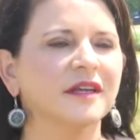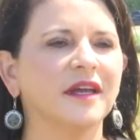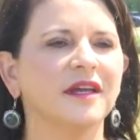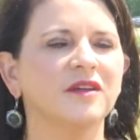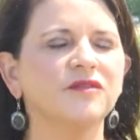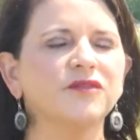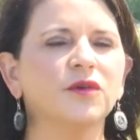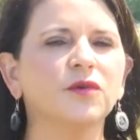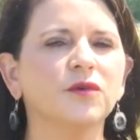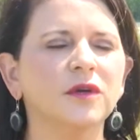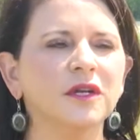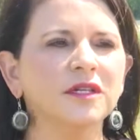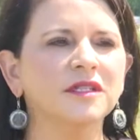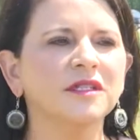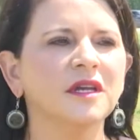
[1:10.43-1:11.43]
And of
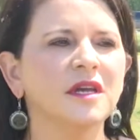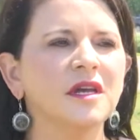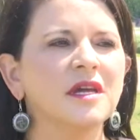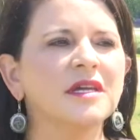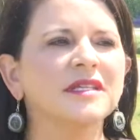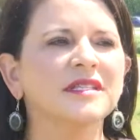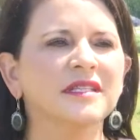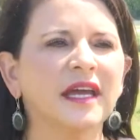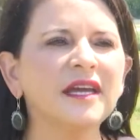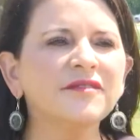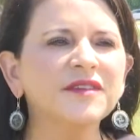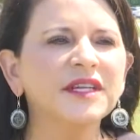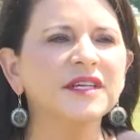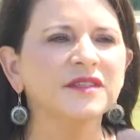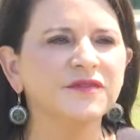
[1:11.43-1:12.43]
course,
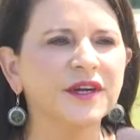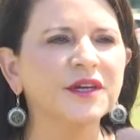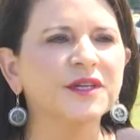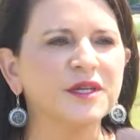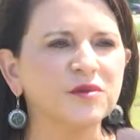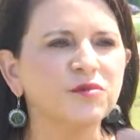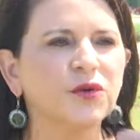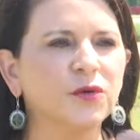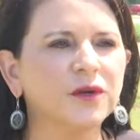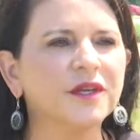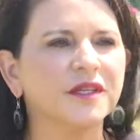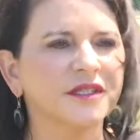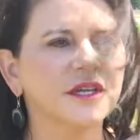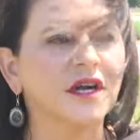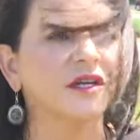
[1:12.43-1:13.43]
safety is very
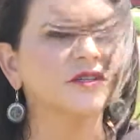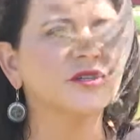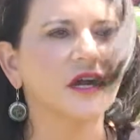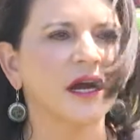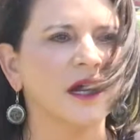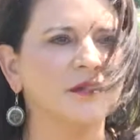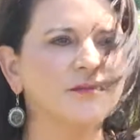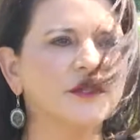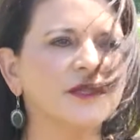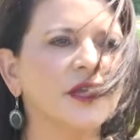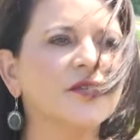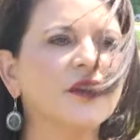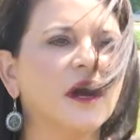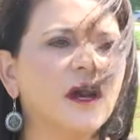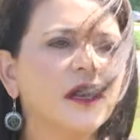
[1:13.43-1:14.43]
important to our tribe. So
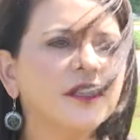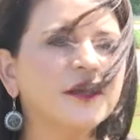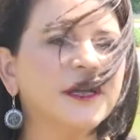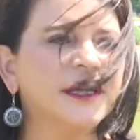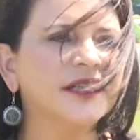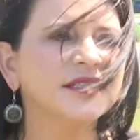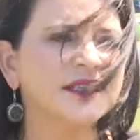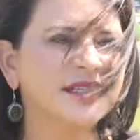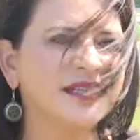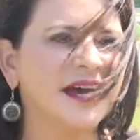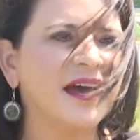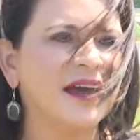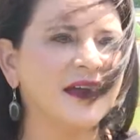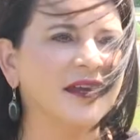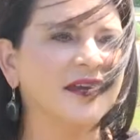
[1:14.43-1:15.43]
the honoring
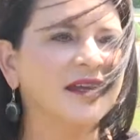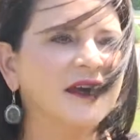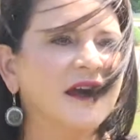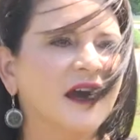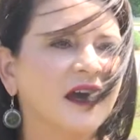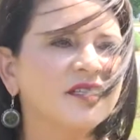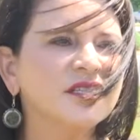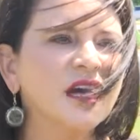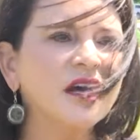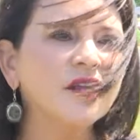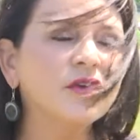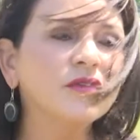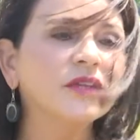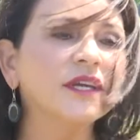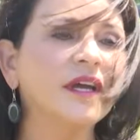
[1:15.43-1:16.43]
today is not
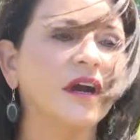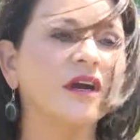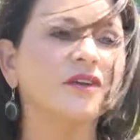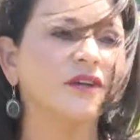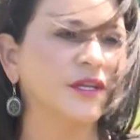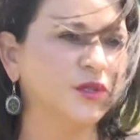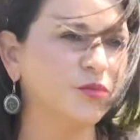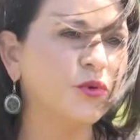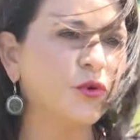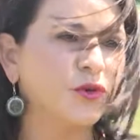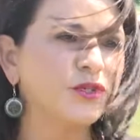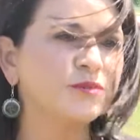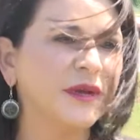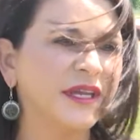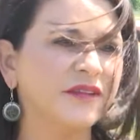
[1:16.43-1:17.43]
only honoring the
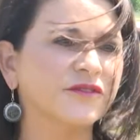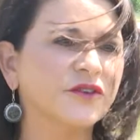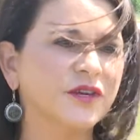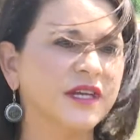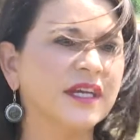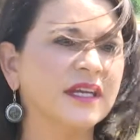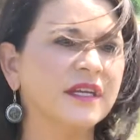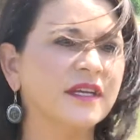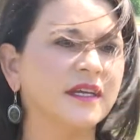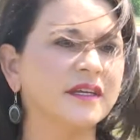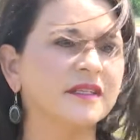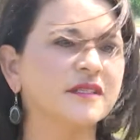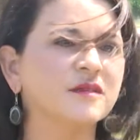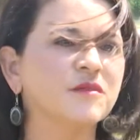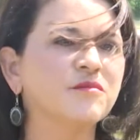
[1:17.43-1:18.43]
Poarch Band of Creek
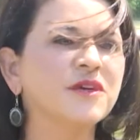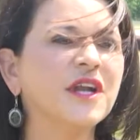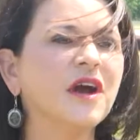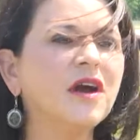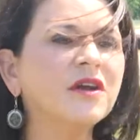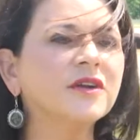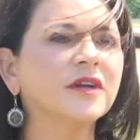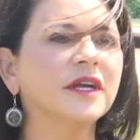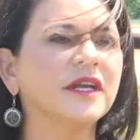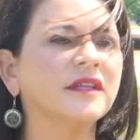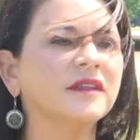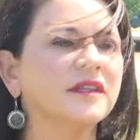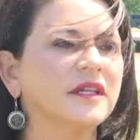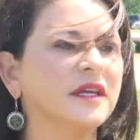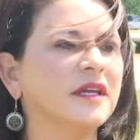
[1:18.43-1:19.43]
Indians, but
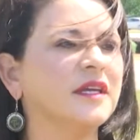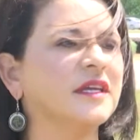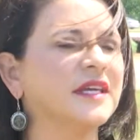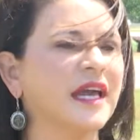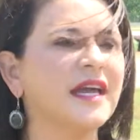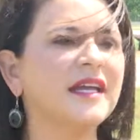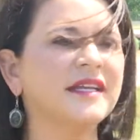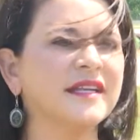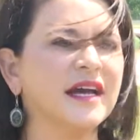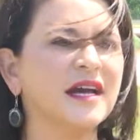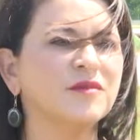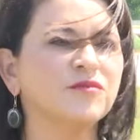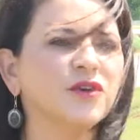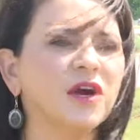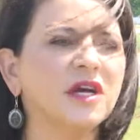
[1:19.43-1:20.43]
honoring the Gate
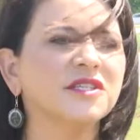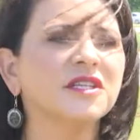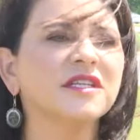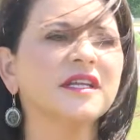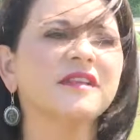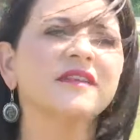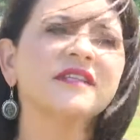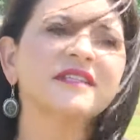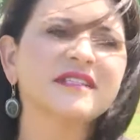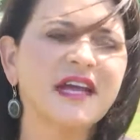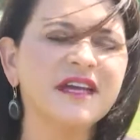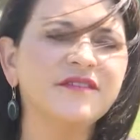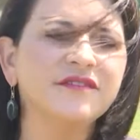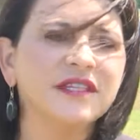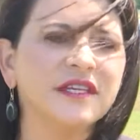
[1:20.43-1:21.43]
9 project and the
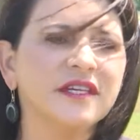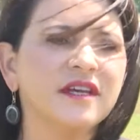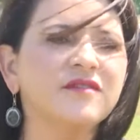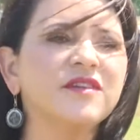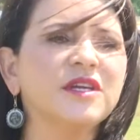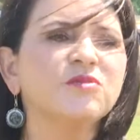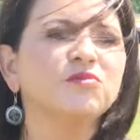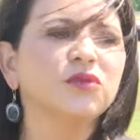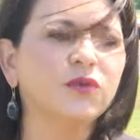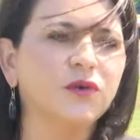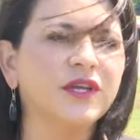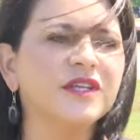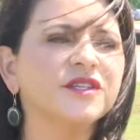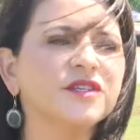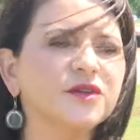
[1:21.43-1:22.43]
safety of the
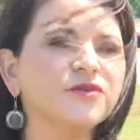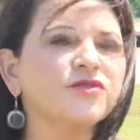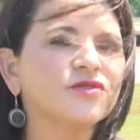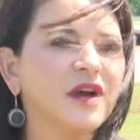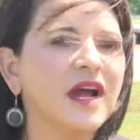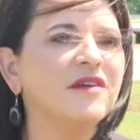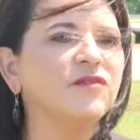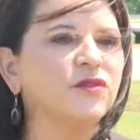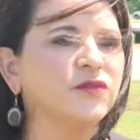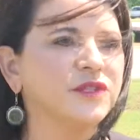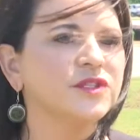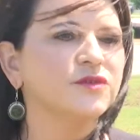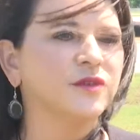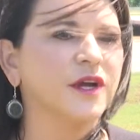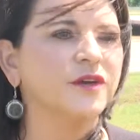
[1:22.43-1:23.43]
employees who travel
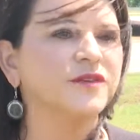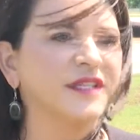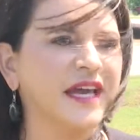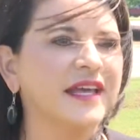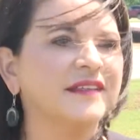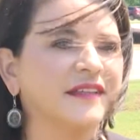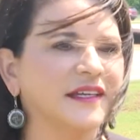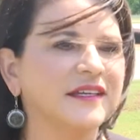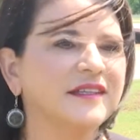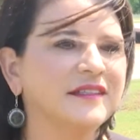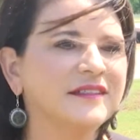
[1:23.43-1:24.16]
this road daily.